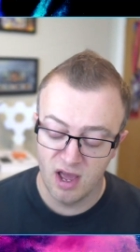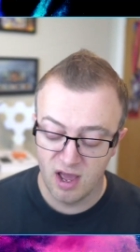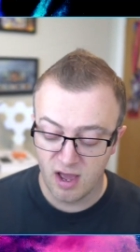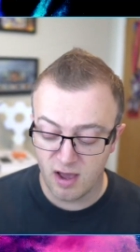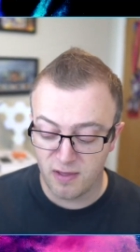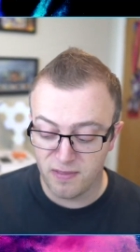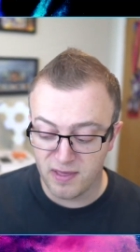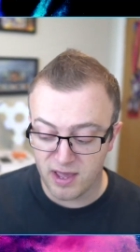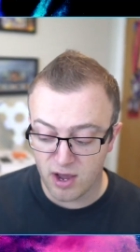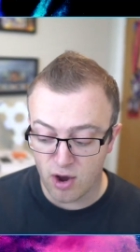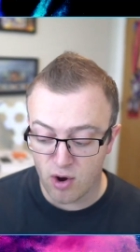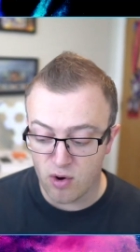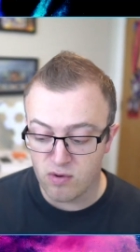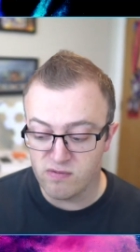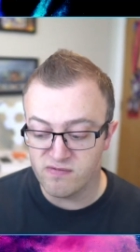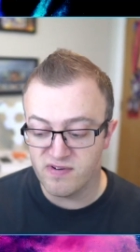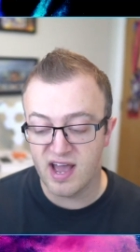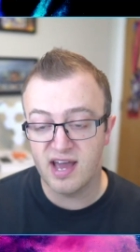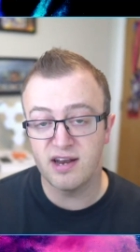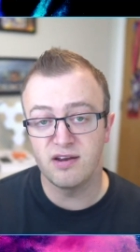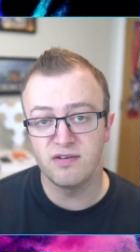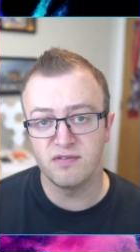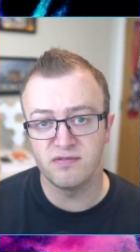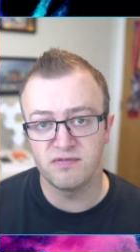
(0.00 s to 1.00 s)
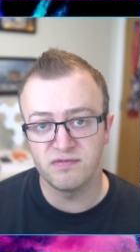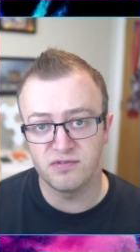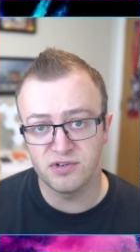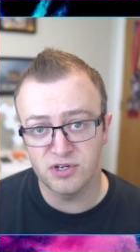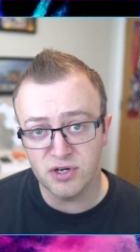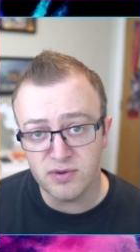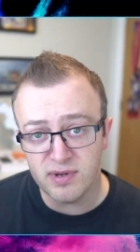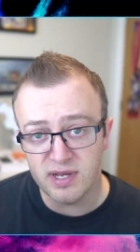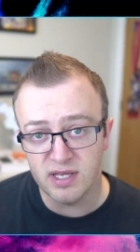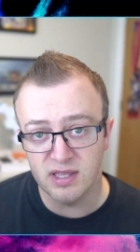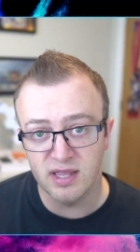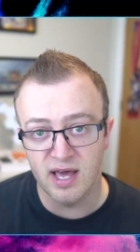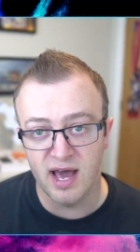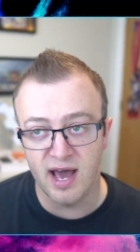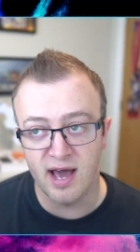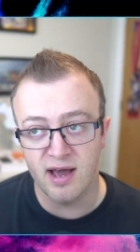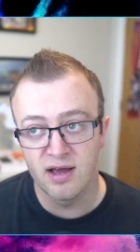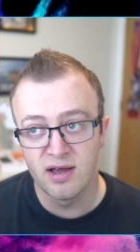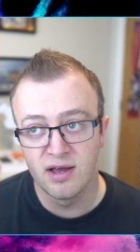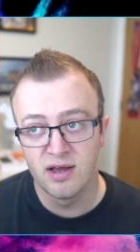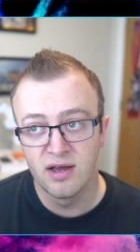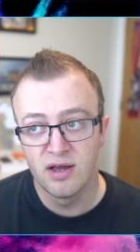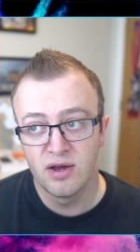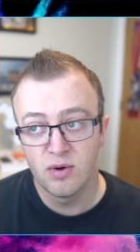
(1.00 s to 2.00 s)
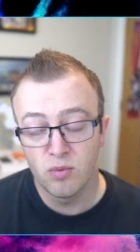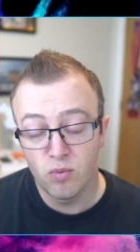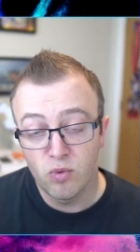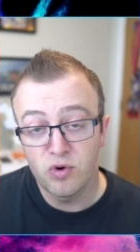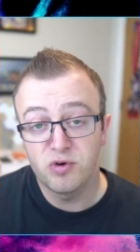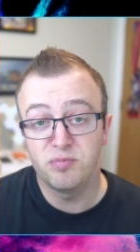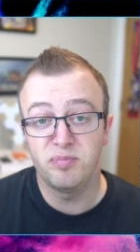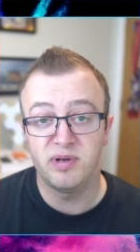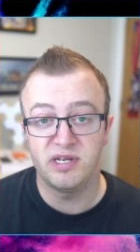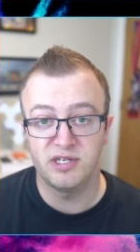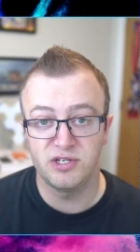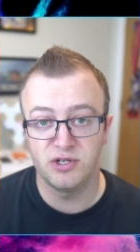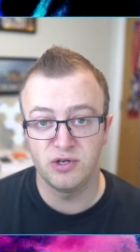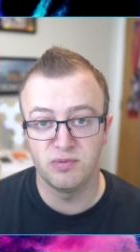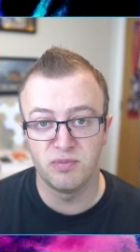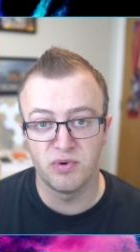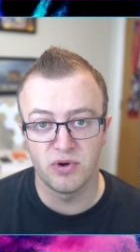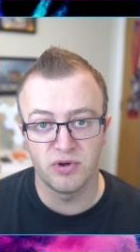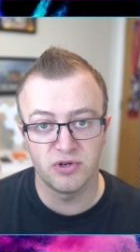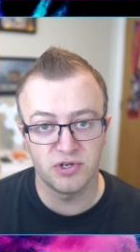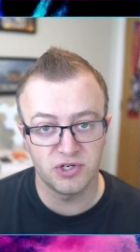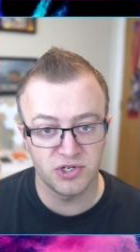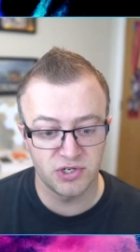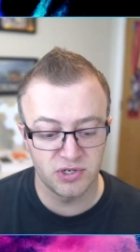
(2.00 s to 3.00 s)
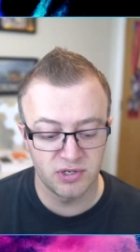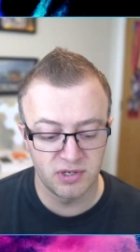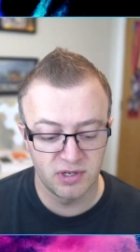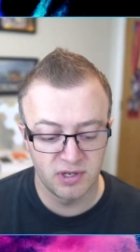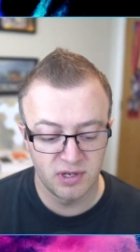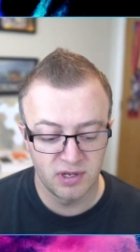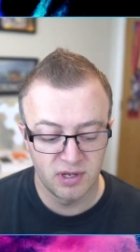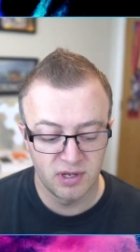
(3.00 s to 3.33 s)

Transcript: And the overhead of doing that would be too much.